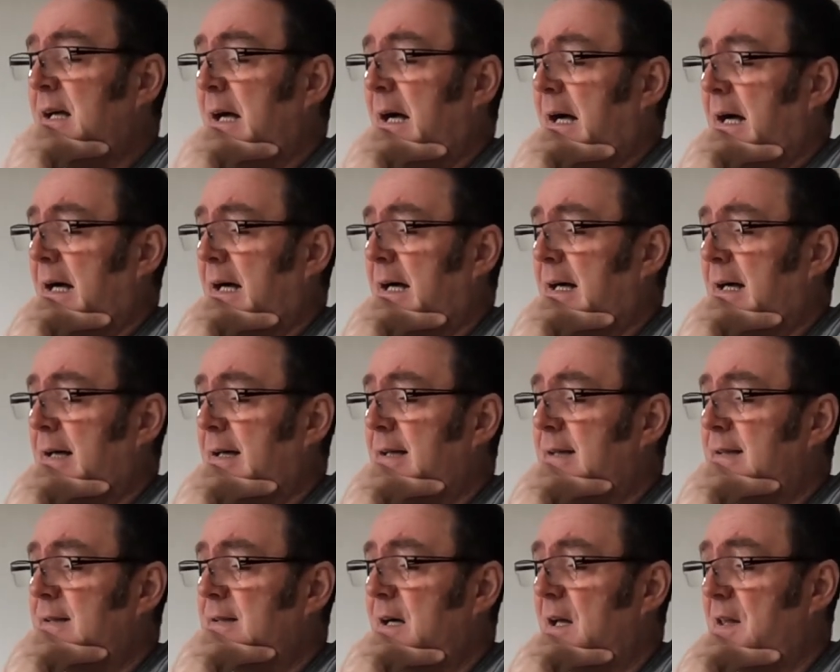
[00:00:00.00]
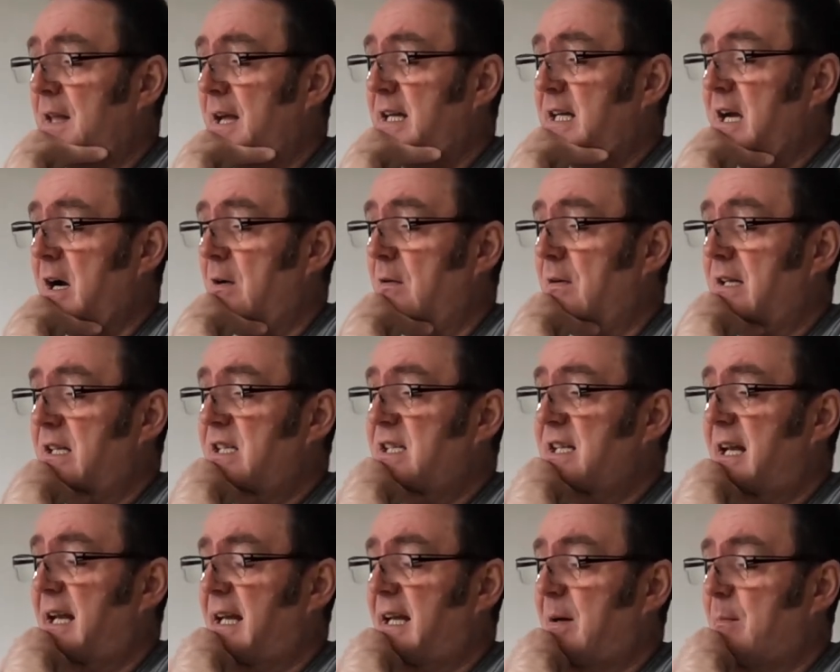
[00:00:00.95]
And they're currently
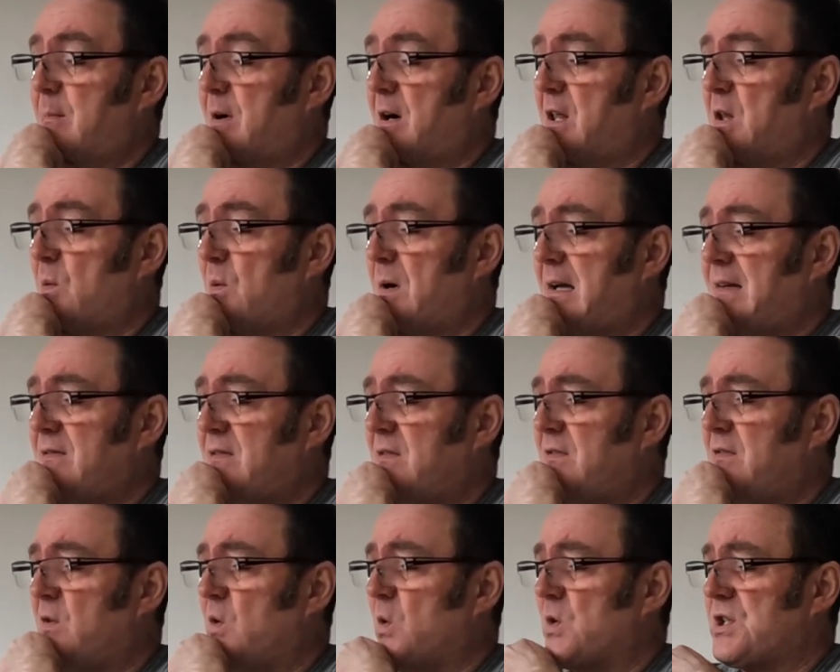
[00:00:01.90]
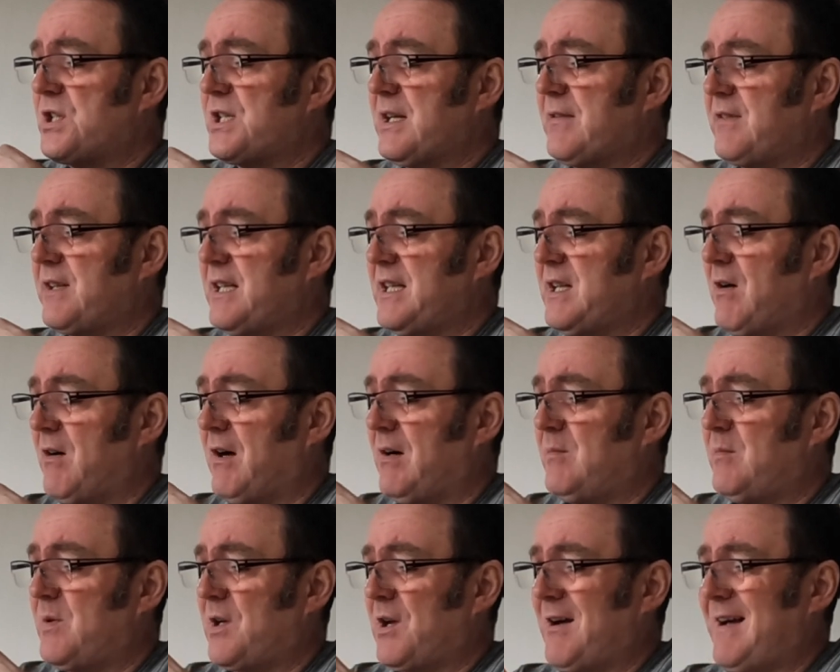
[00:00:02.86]
selling it, by the way, for
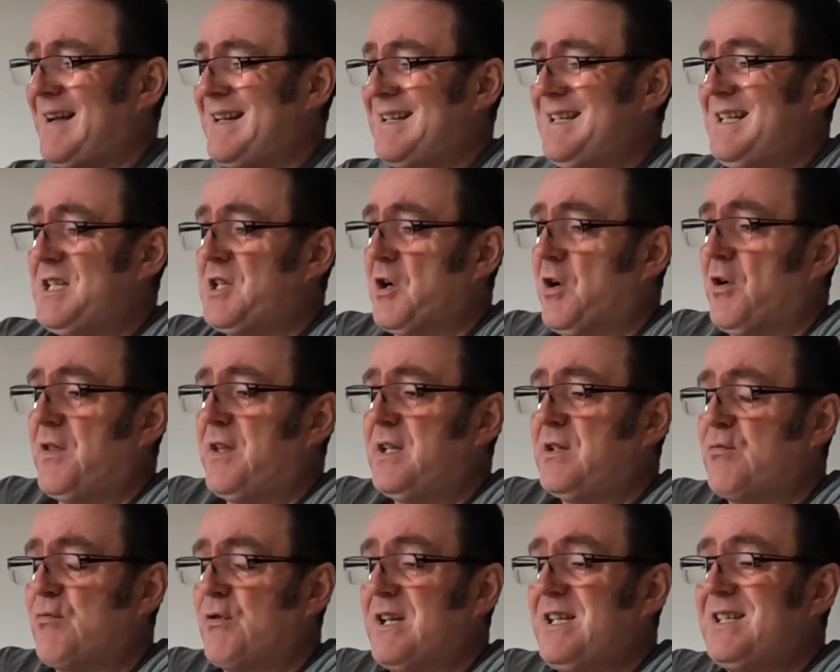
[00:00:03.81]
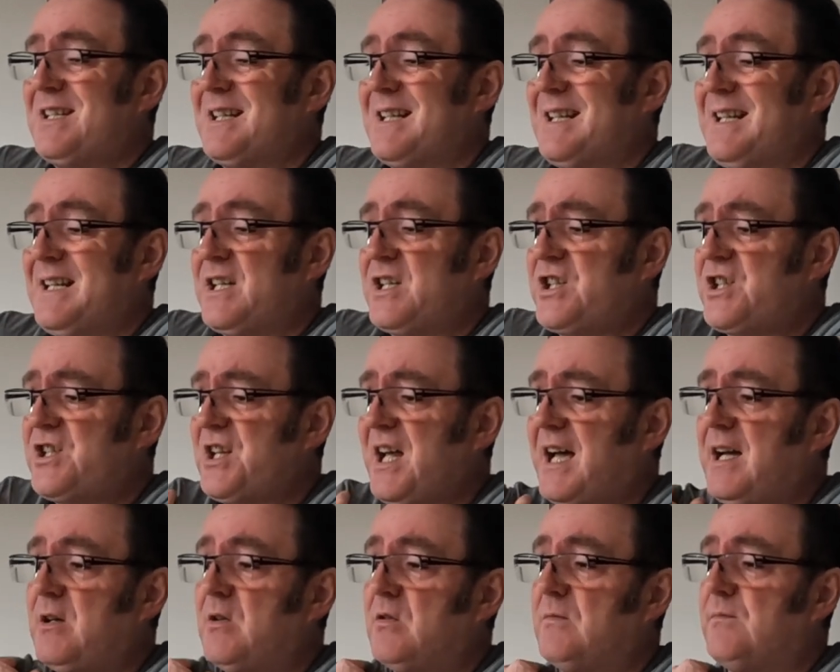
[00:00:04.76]
$479. But I actually got this recently in a
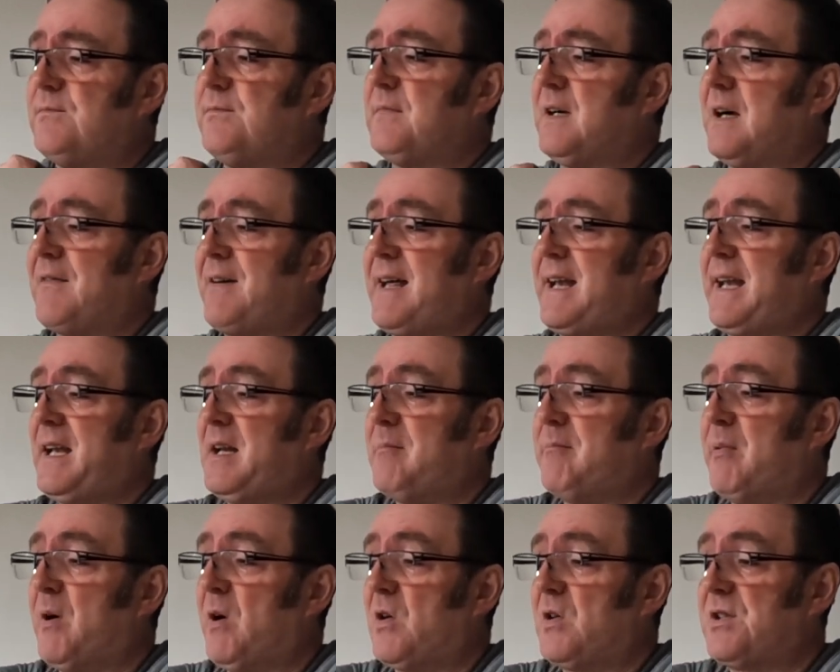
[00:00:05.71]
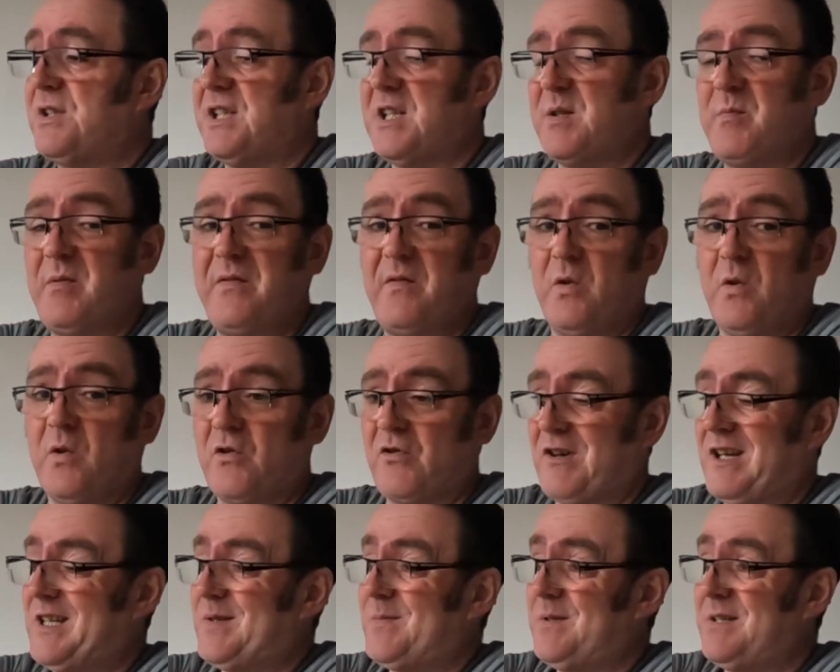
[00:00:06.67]
sale. I've had it in a box since before
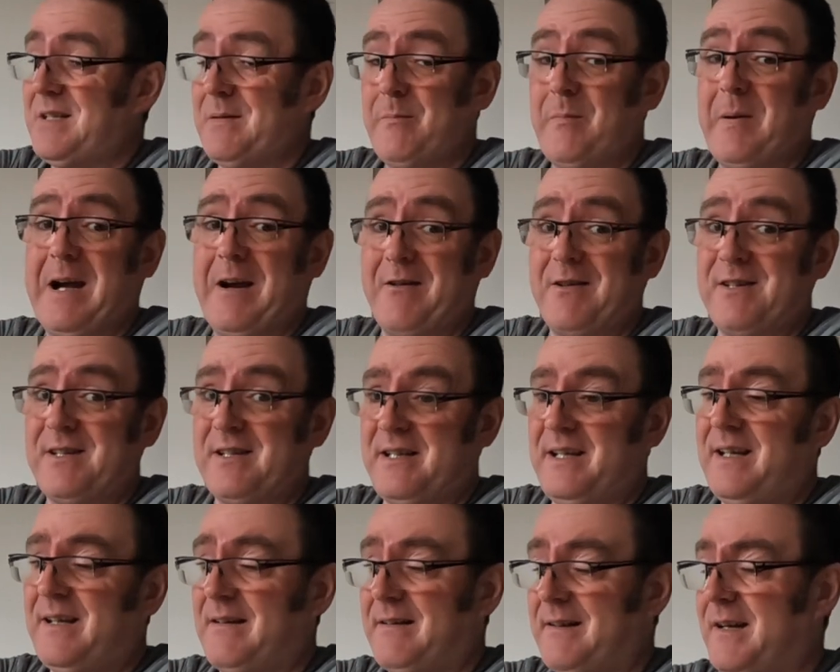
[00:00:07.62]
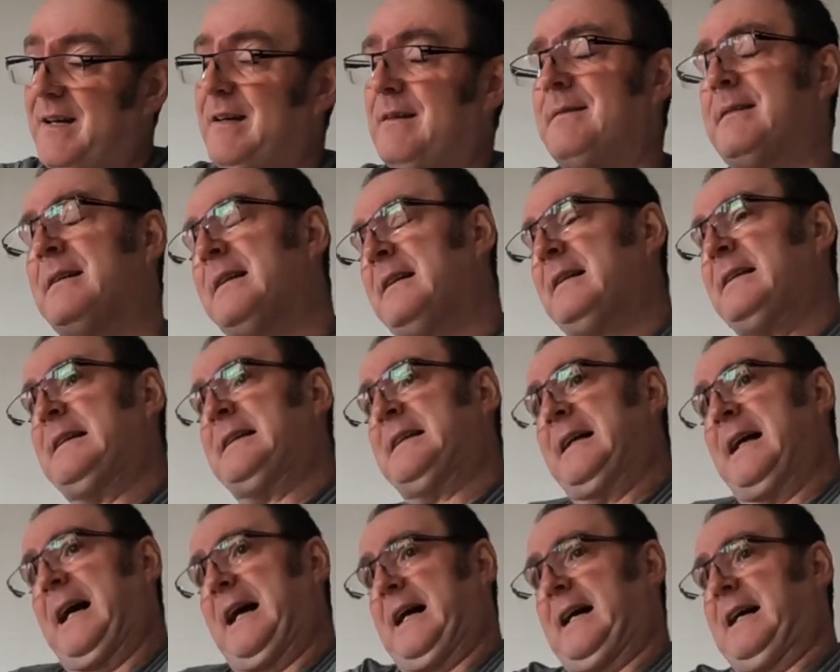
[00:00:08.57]
Christmas. Embarrassing, yeah, I know.
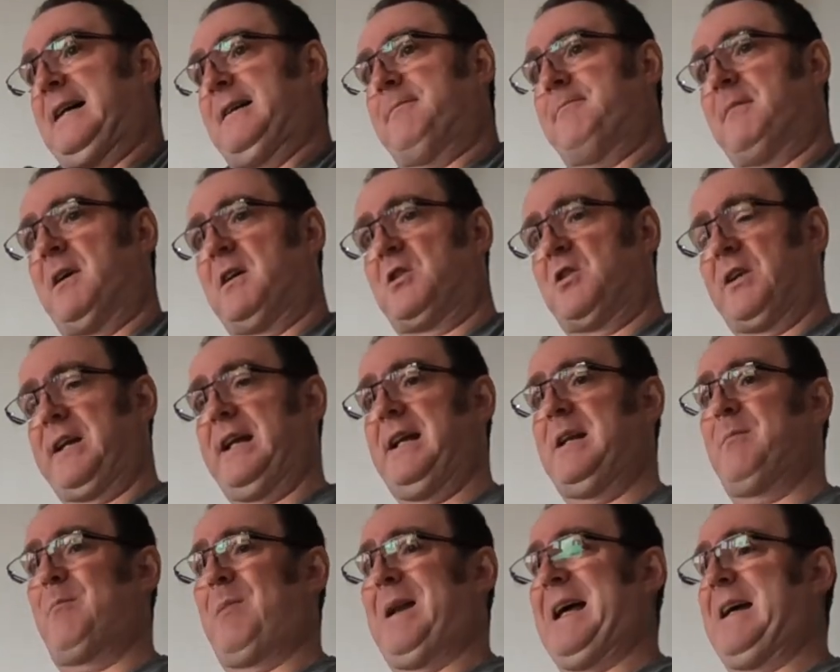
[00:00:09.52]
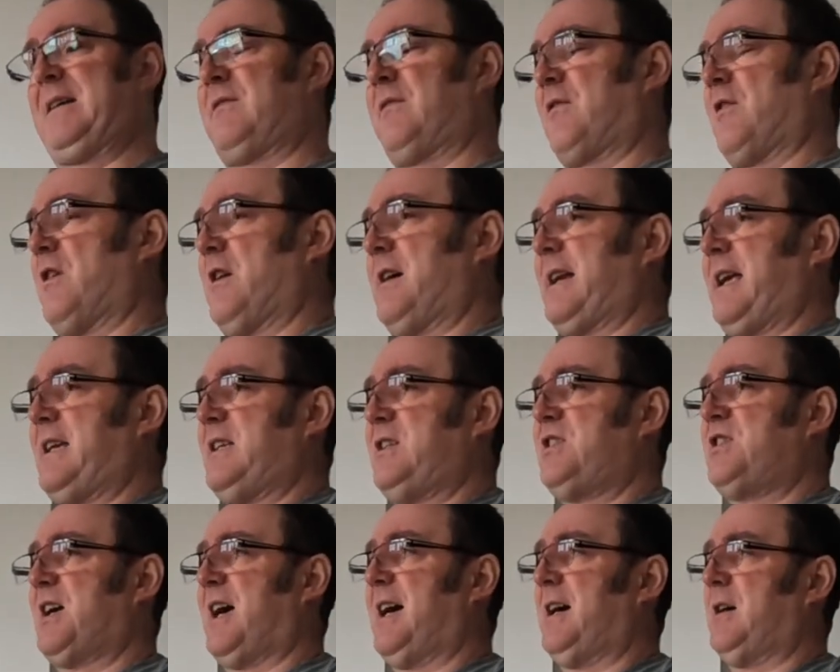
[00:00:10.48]
I got it in a Black Friday
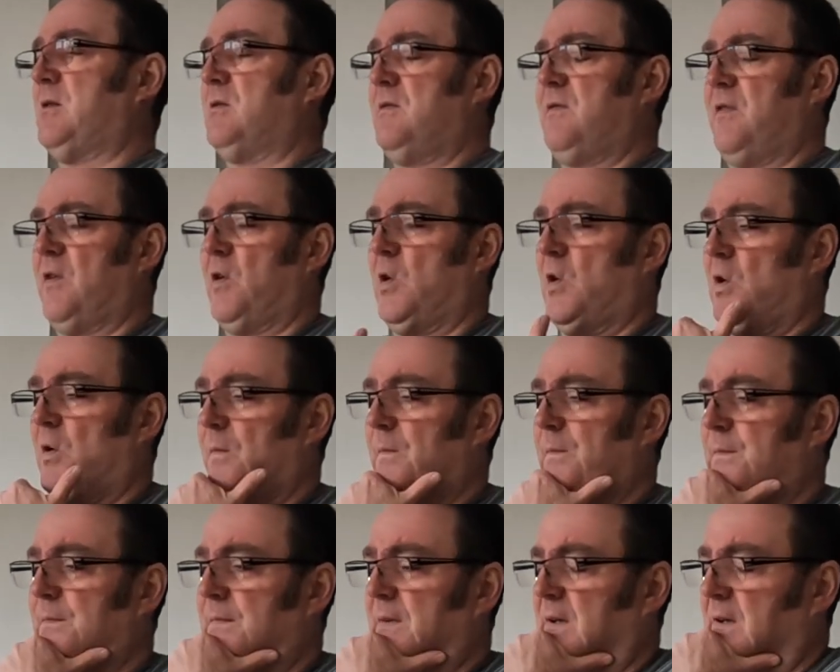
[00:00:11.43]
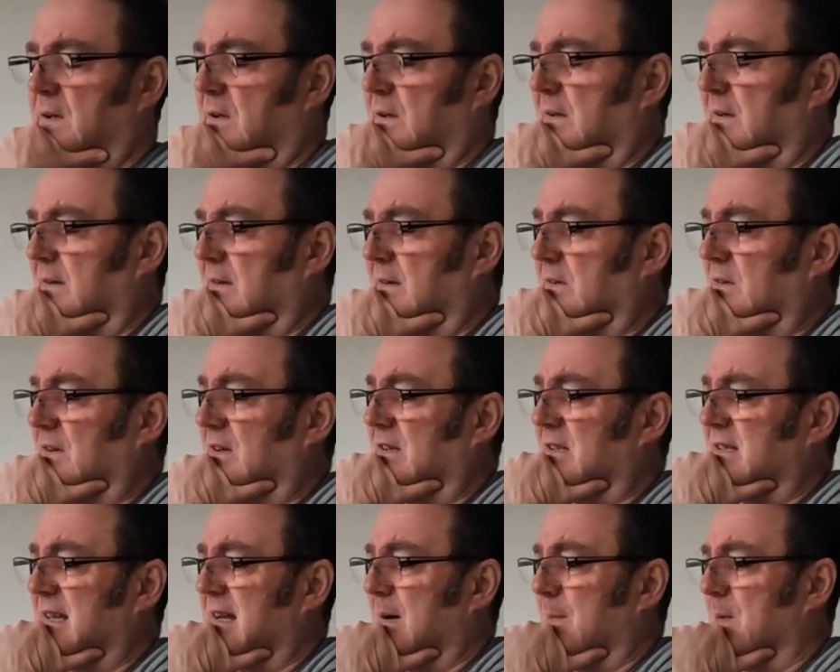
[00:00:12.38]
sale for, oh,
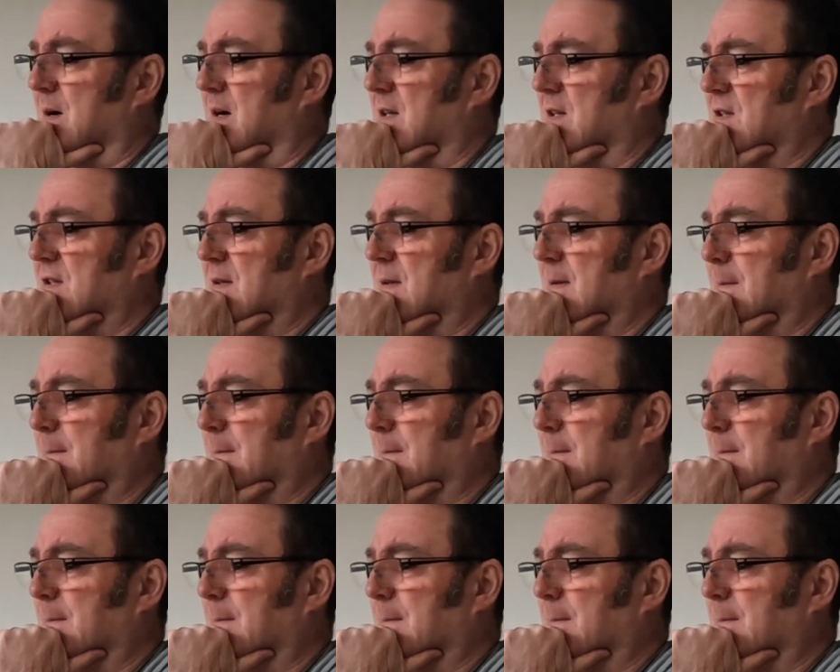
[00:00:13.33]
Christ, how much?